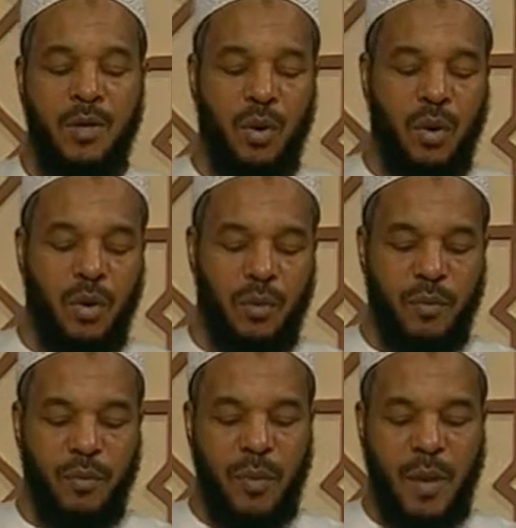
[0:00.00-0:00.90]
So,
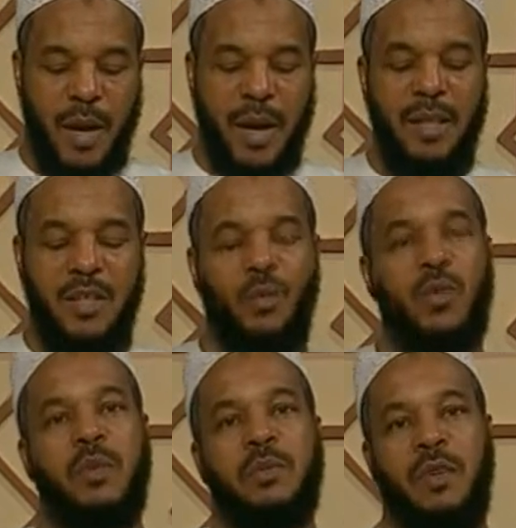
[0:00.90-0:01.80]
against
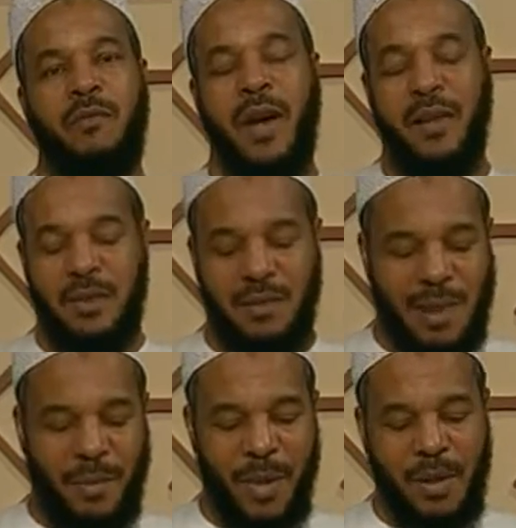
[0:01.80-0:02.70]
Muslims' advice,
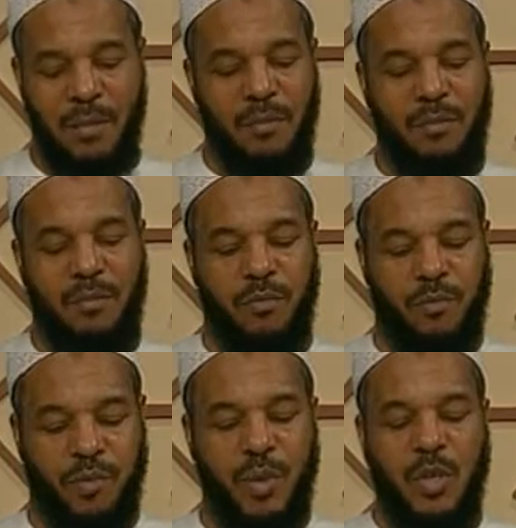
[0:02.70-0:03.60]
Islamic
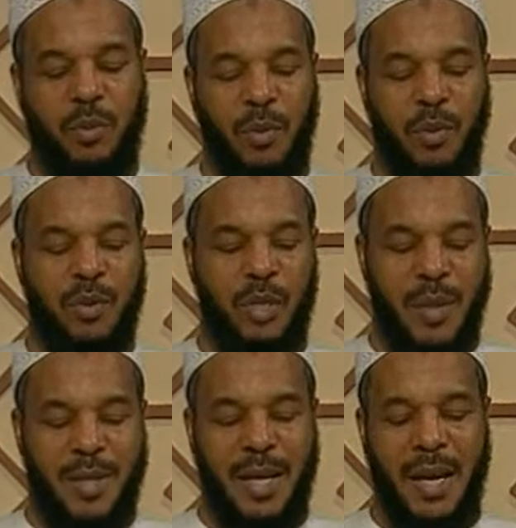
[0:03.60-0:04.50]
principles, she
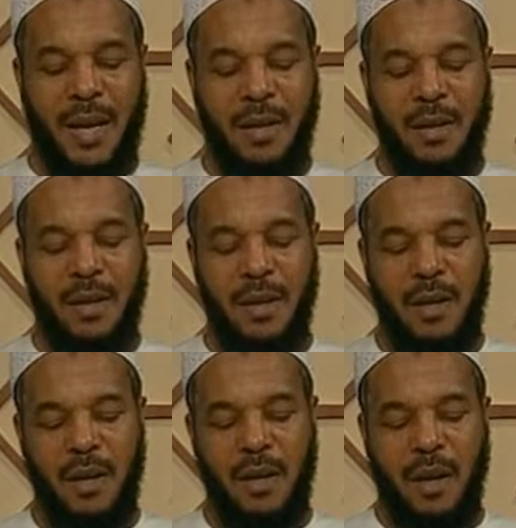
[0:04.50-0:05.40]
went ahead
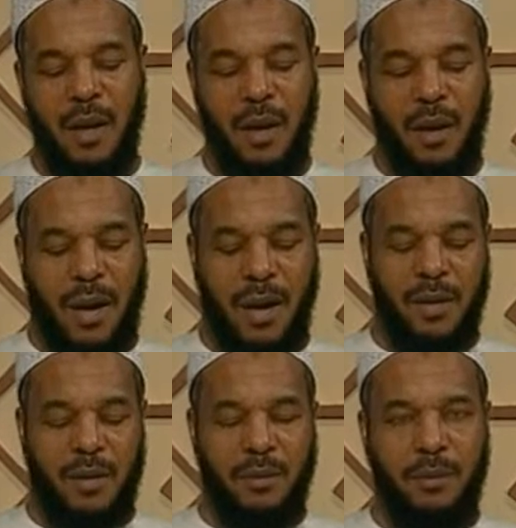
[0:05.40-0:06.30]

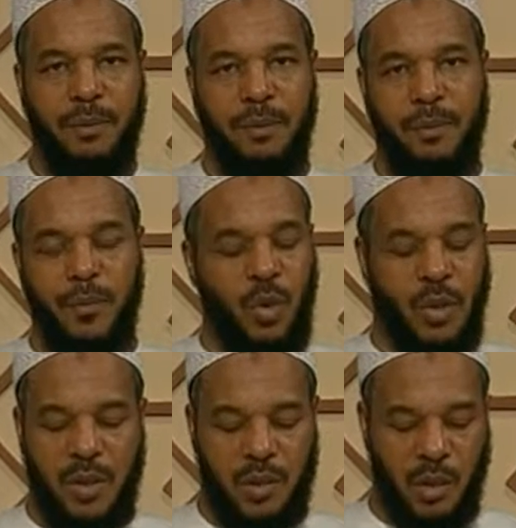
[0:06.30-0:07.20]
and
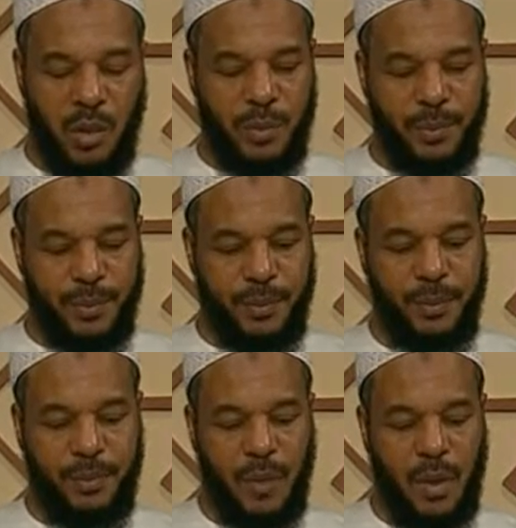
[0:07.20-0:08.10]
took this loan
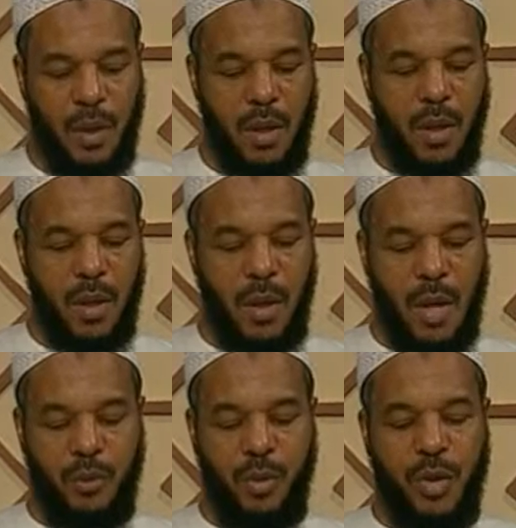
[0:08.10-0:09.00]

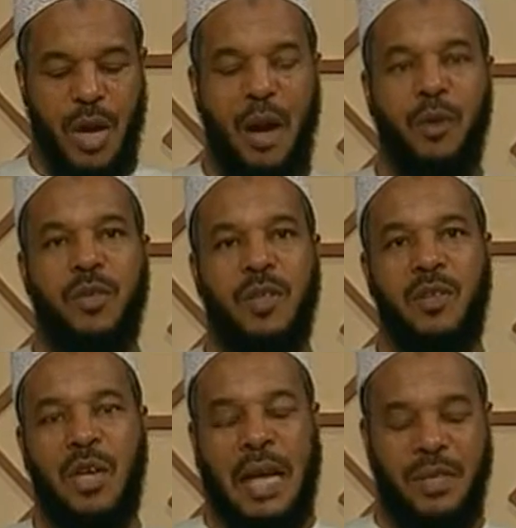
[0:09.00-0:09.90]
and put her house
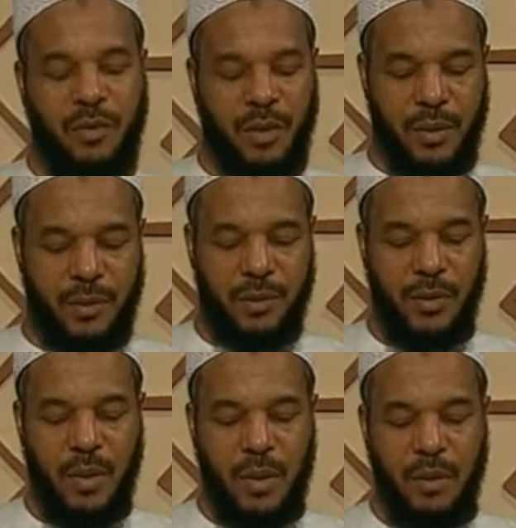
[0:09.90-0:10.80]
as collateral.
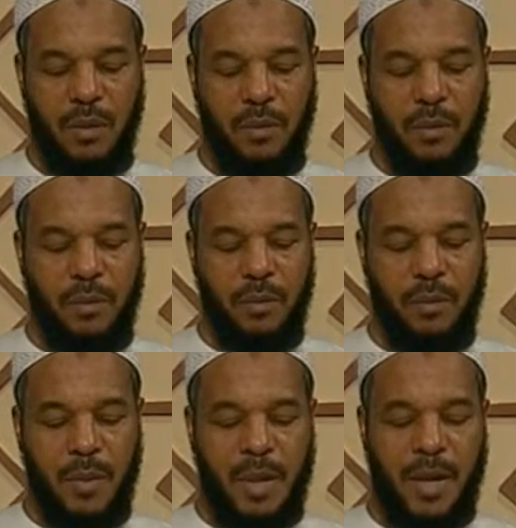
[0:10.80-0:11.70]

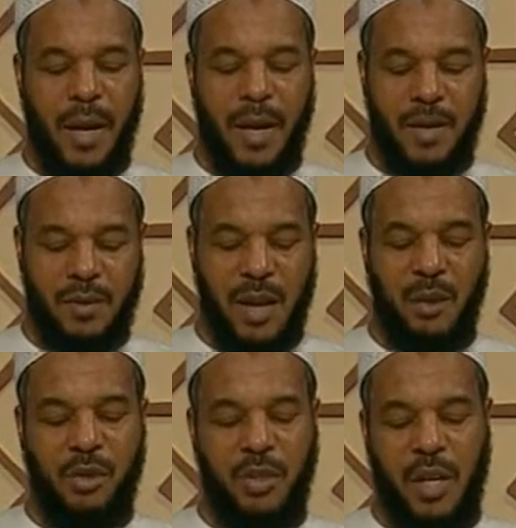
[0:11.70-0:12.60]
And I guess
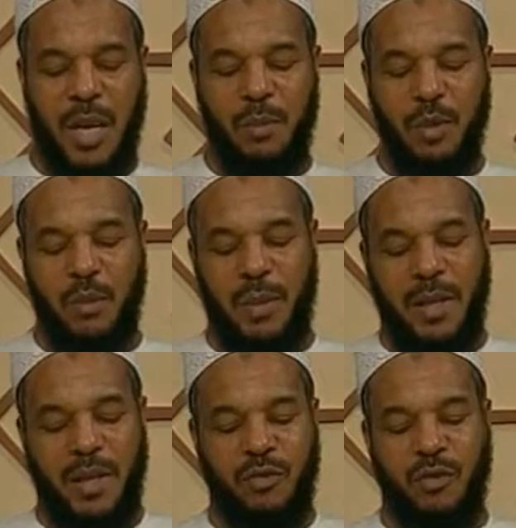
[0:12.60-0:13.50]
now she's unable to
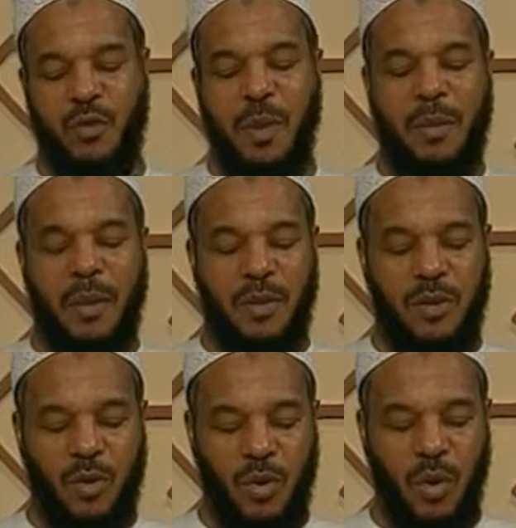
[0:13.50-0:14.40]
make the interest
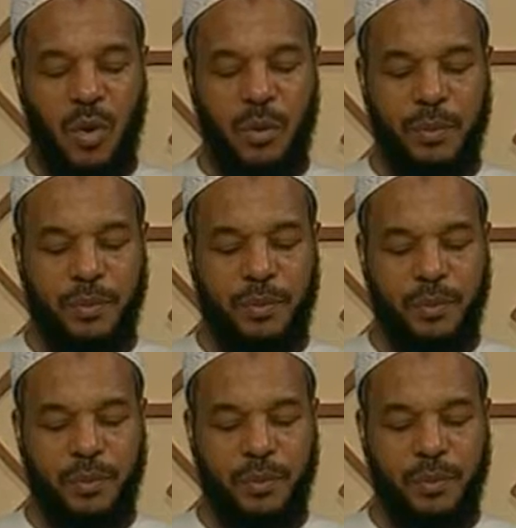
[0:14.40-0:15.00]
payments, so